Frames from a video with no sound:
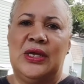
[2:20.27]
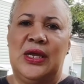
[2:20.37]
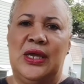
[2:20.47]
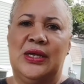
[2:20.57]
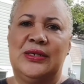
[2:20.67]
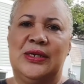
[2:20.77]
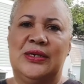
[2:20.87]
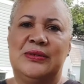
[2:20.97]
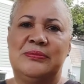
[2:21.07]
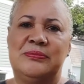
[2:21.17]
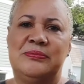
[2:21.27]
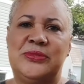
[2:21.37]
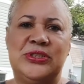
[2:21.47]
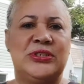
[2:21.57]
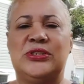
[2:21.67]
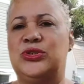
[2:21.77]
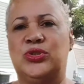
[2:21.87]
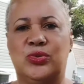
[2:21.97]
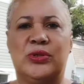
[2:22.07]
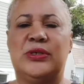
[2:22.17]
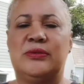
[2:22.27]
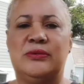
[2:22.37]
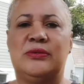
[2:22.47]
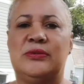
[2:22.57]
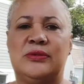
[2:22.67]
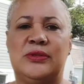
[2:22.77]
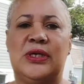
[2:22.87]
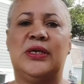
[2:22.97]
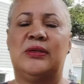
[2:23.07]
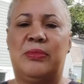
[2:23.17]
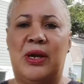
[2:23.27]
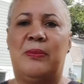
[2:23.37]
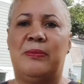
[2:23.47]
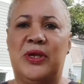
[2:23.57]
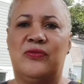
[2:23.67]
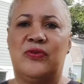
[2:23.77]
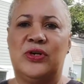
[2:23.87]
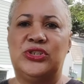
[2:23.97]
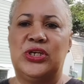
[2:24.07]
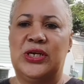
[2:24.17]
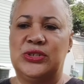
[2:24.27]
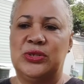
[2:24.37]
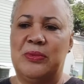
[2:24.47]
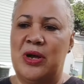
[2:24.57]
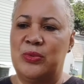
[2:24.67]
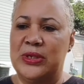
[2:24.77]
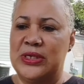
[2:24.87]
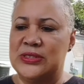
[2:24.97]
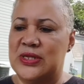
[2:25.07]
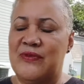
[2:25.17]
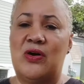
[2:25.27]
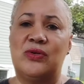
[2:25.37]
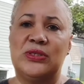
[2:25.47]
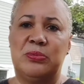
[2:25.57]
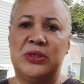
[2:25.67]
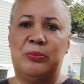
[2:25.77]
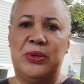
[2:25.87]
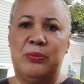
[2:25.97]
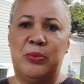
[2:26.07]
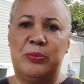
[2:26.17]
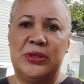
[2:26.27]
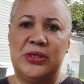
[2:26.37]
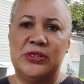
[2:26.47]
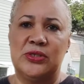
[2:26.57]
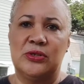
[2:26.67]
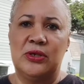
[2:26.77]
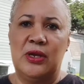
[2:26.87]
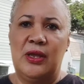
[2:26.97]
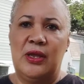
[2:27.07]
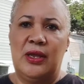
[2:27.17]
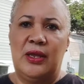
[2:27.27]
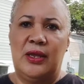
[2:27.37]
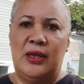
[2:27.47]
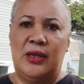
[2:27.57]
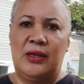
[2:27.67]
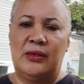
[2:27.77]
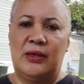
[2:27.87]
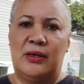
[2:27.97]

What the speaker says: and just enjoying thinking about me for a change. I've always been a people pleaser, and